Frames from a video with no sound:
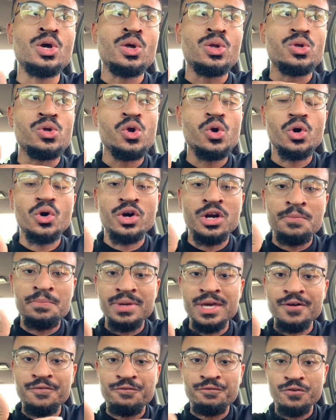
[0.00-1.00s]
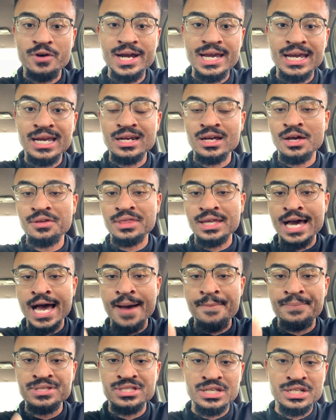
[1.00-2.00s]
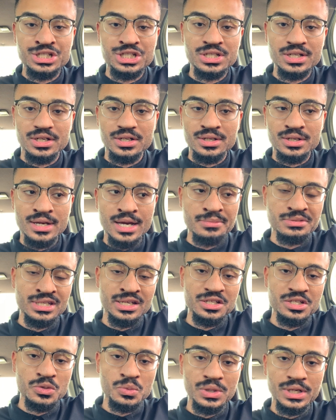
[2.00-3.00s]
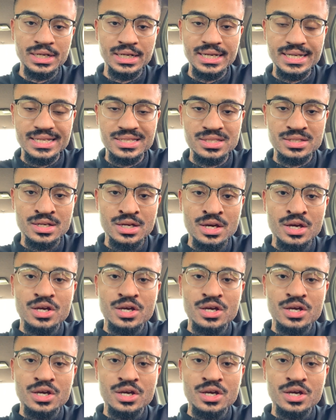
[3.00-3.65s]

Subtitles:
you're gonna be afraid of the opposite gender. I'm telling you what it is.